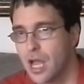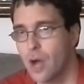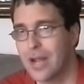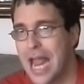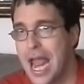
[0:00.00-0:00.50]

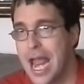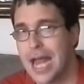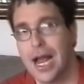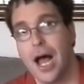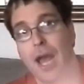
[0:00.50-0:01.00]

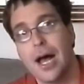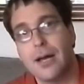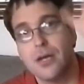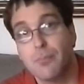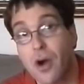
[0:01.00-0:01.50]
okay,
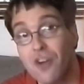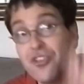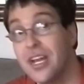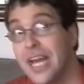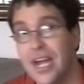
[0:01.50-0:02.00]

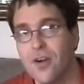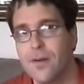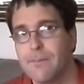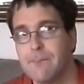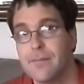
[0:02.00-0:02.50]
person
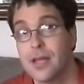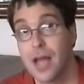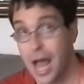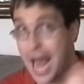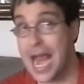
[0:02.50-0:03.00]
here,
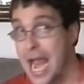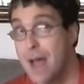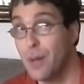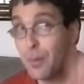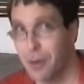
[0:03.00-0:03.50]
I
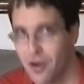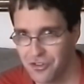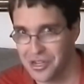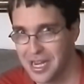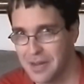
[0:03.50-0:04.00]
am a
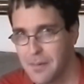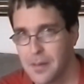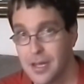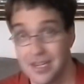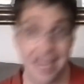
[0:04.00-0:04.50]
person.
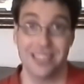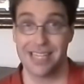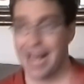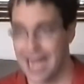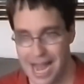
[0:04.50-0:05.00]

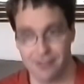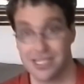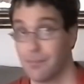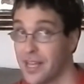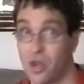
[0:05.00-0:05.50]
Yes, I have
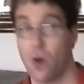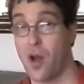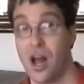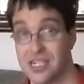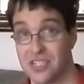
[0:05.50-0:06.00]
something called
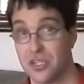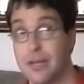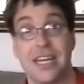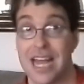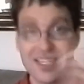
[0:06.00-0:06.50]

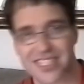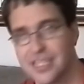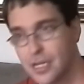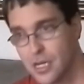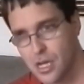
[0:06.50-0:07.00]
autism, and yes,